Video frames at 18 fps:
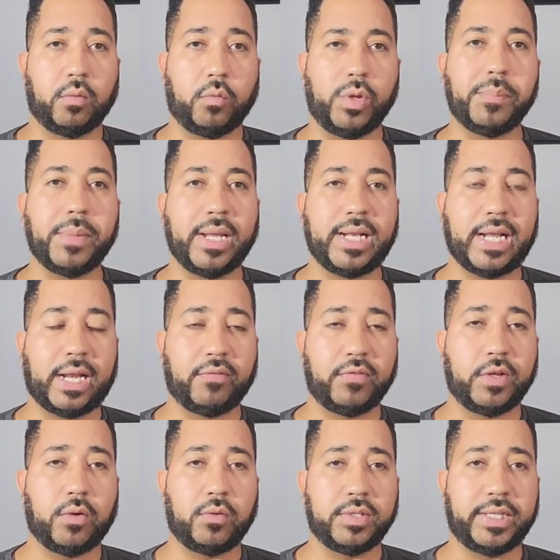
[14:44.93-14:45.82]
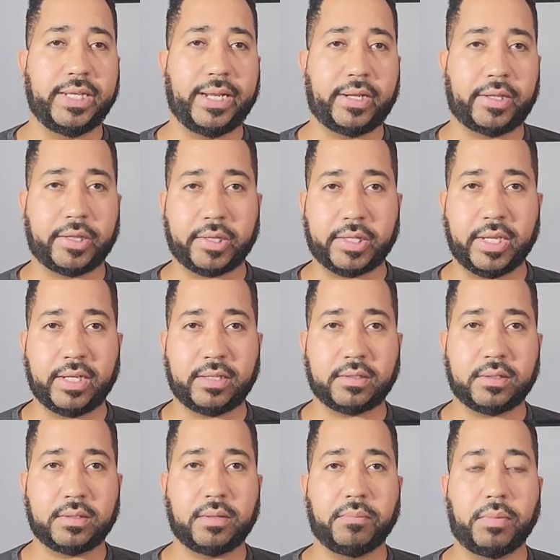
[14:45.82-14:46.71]
We may not have known the
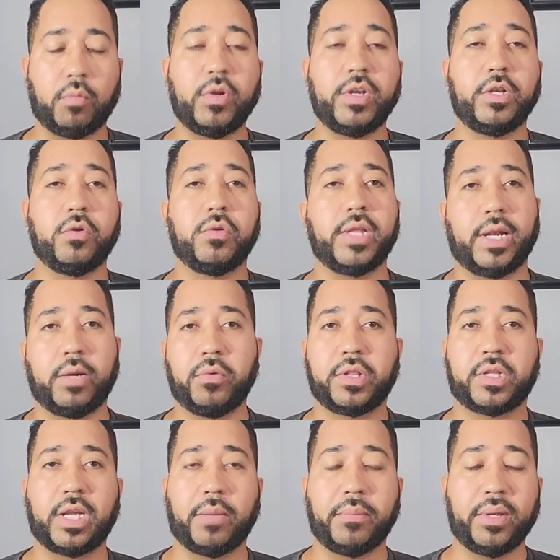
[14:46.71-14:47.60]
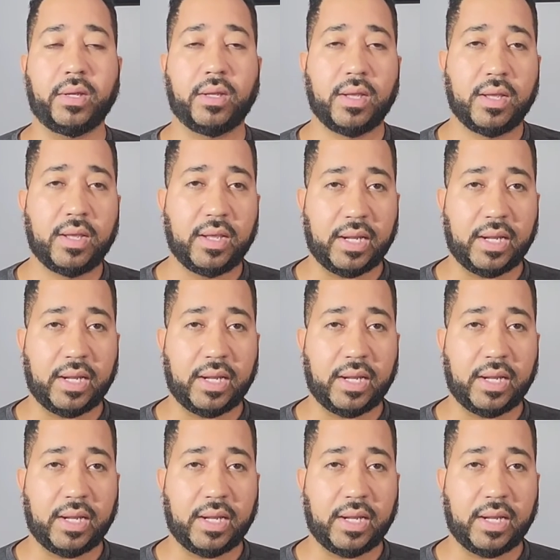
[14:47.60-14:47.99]
extent, but we knew that it was coming.